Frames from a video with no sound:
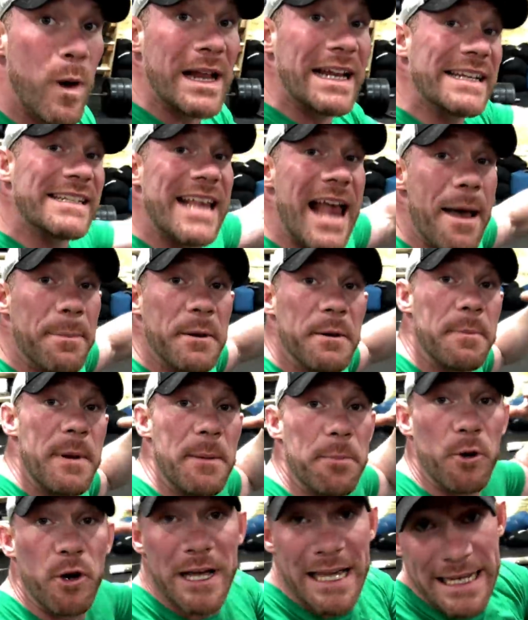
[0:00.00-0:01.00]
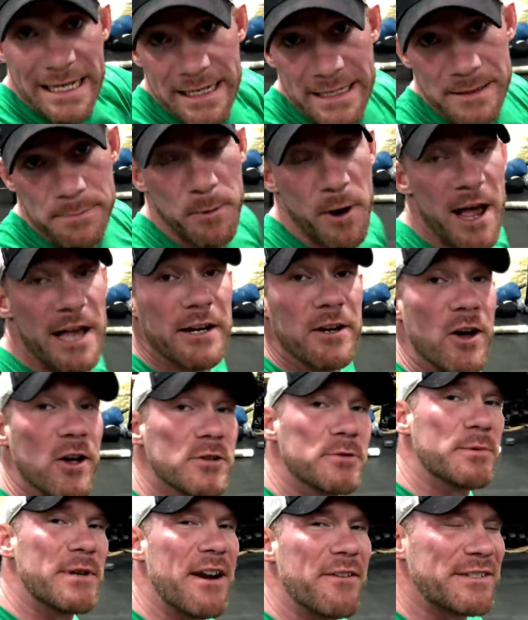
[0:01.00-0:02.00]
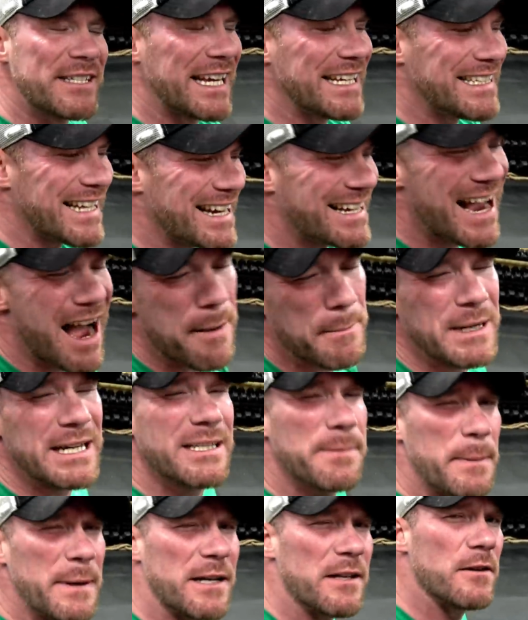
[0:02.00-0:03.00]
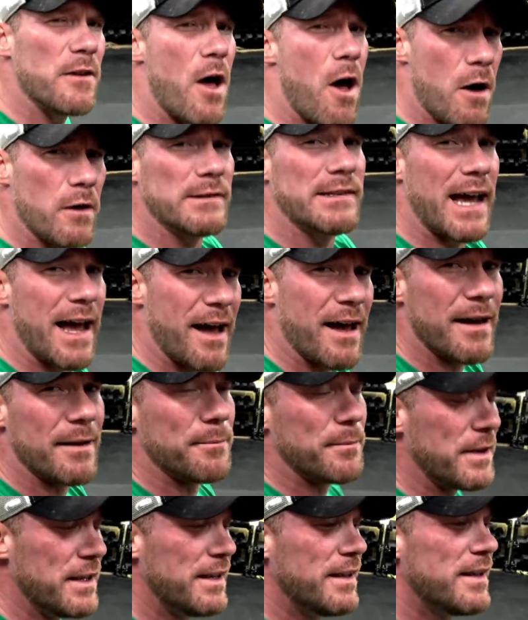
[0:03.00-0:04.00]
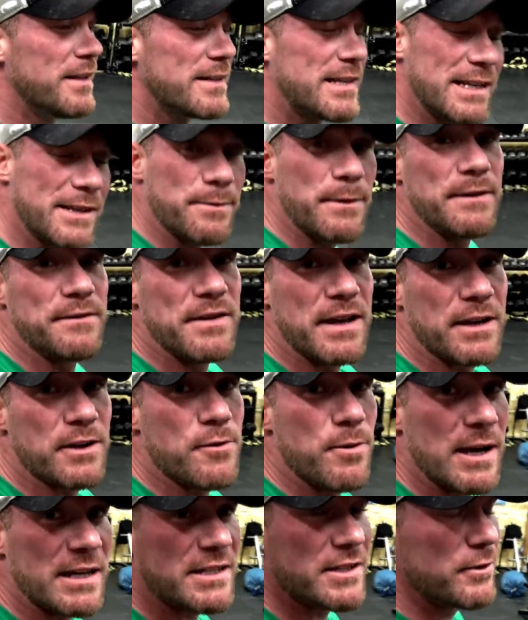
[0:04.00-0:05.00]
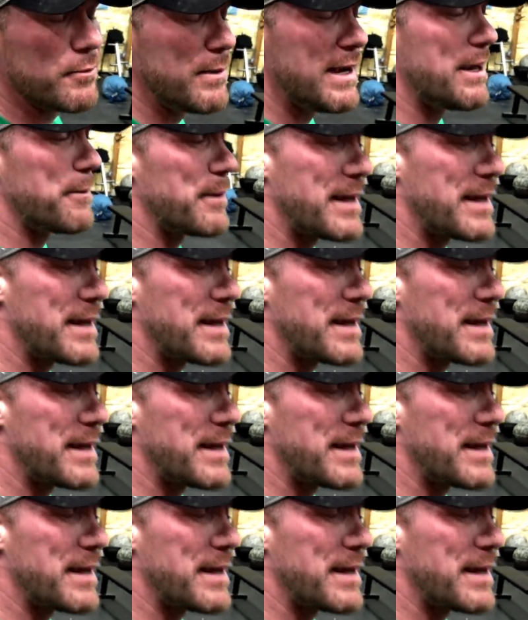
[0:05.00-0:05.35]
What is happening, people? It is Brian Alsruhe with NEVERsate.com, and it's been a long time since we've done a question of the week.